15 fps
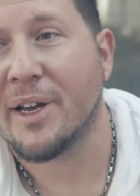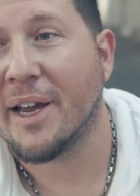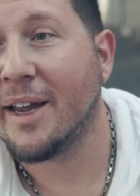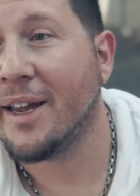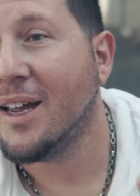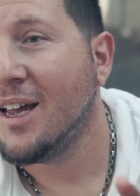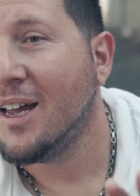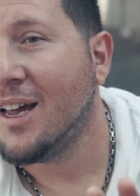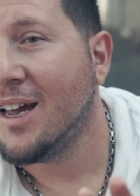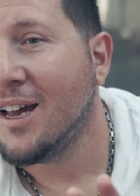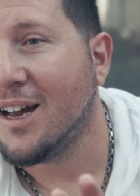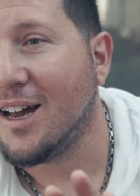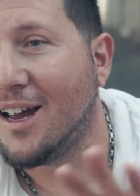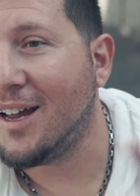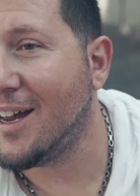okay?
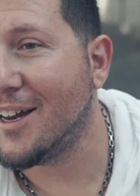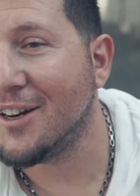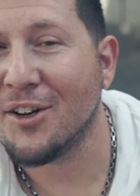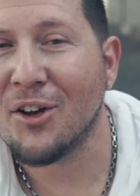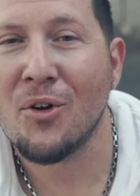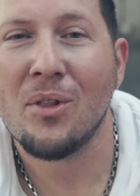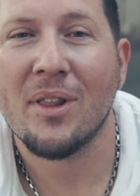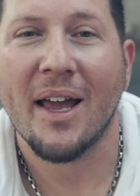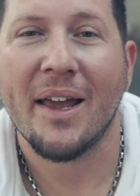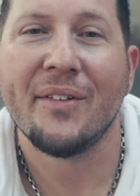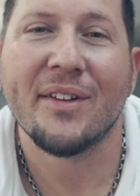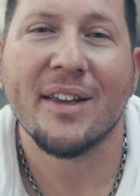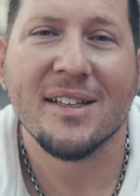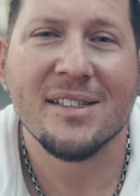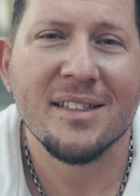I know
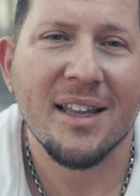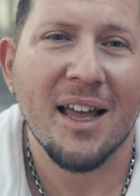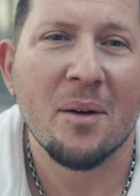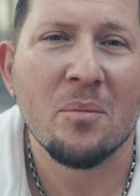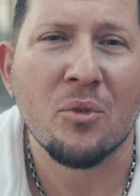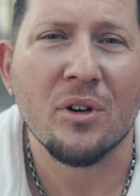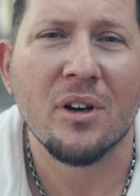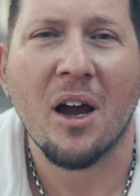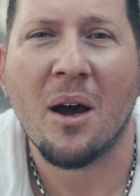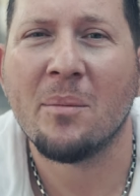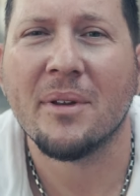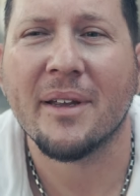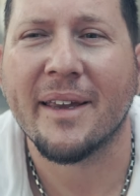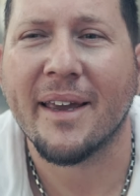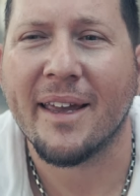life gets a lot more
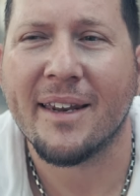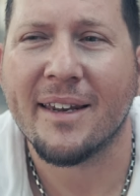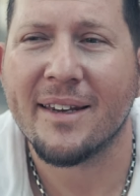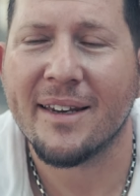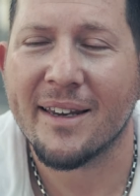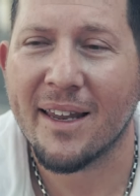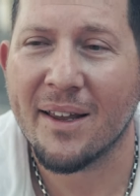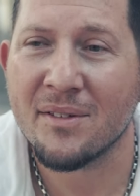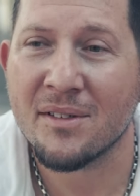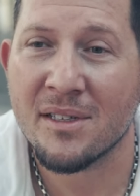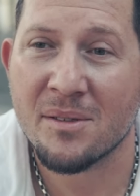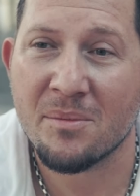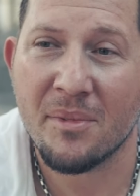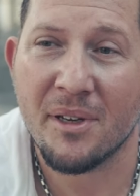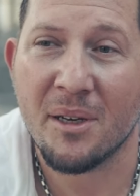complicated and gives
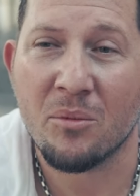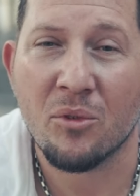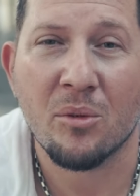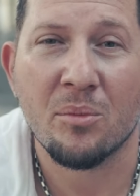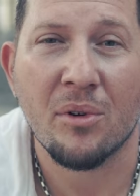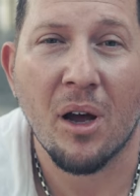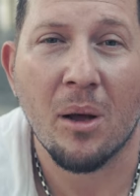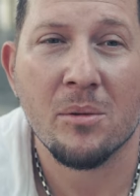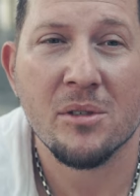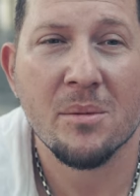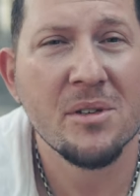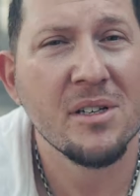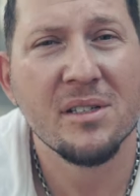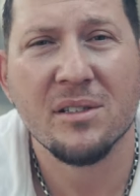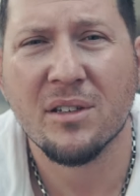us many more problems.
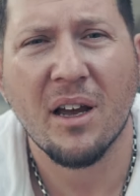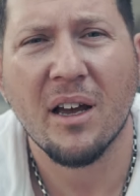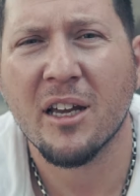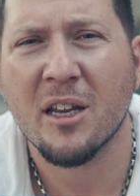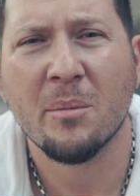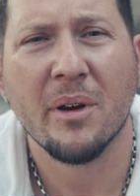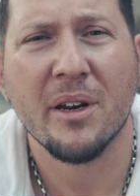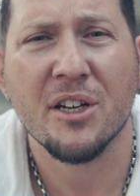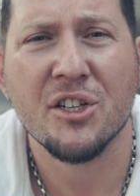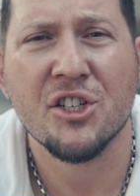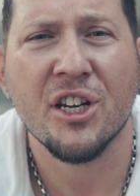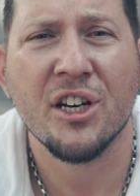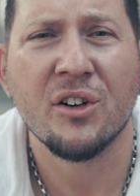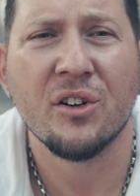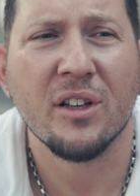I'm just talking about a
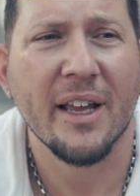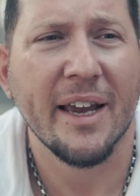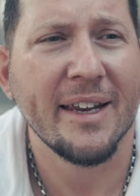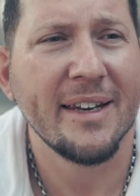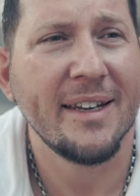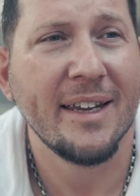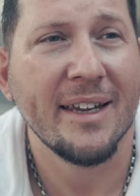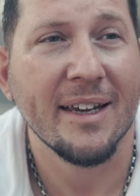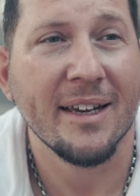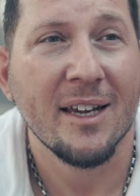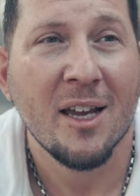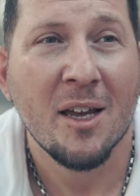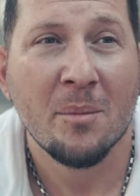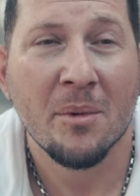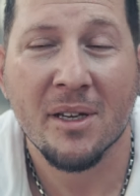general idea,
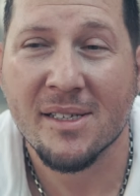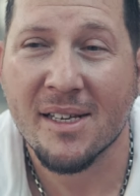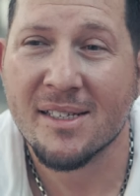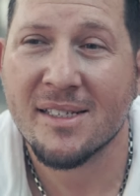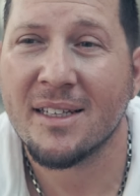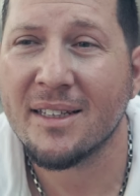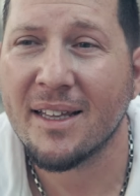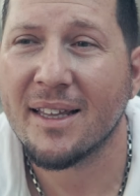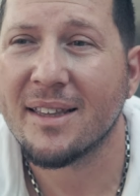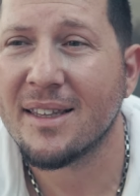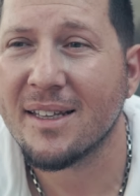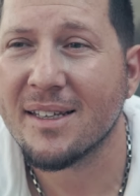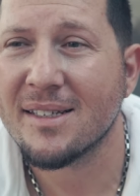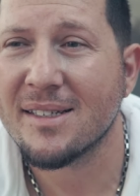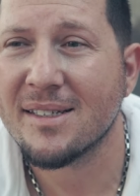because I see that
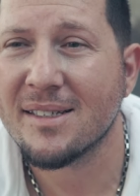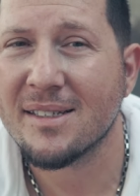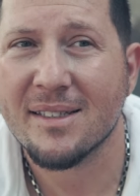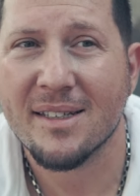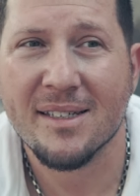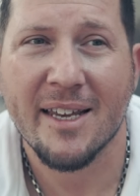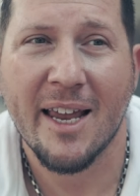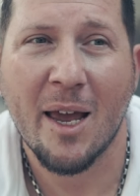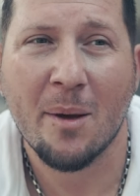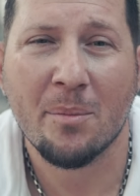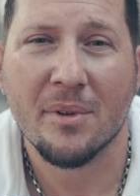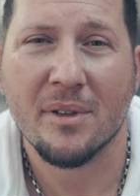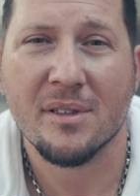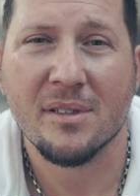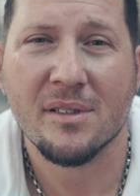this
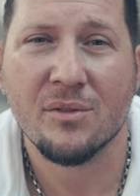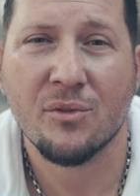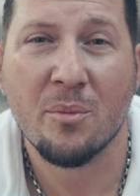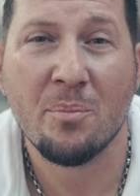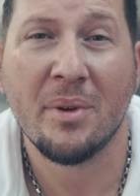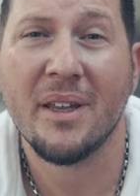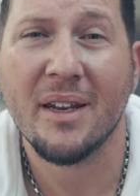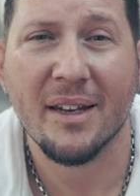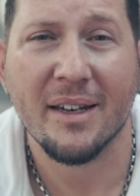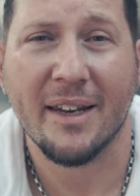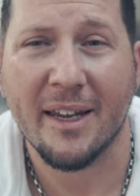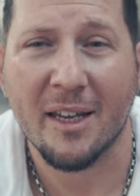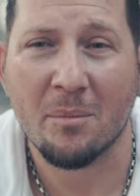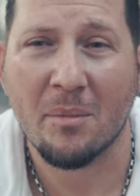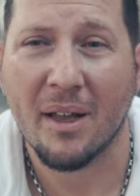happens
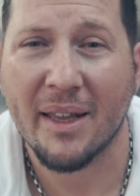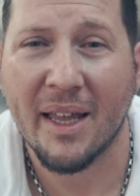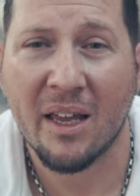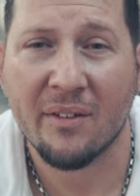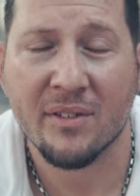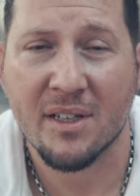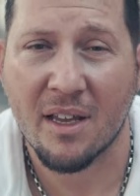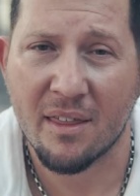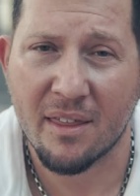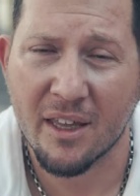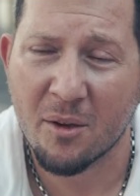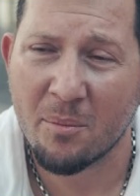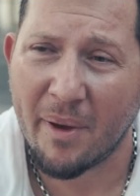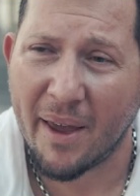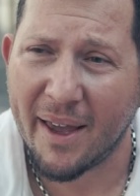repeatedly in my life as I
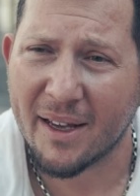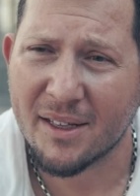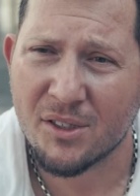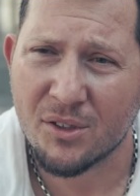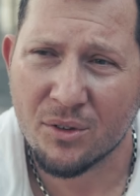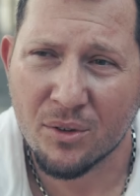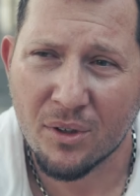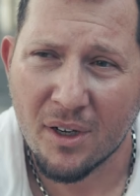think back to